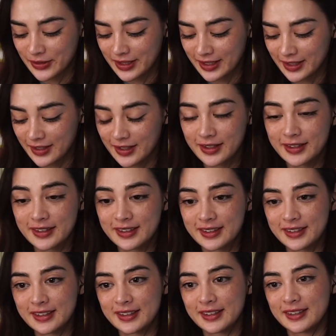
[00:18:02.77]
killer.
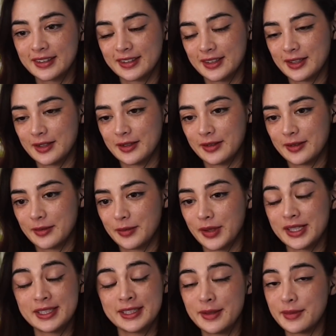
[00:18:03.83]
But
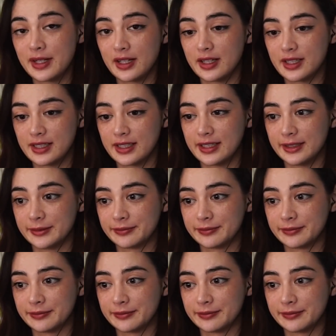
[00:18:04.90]
it seemed likely.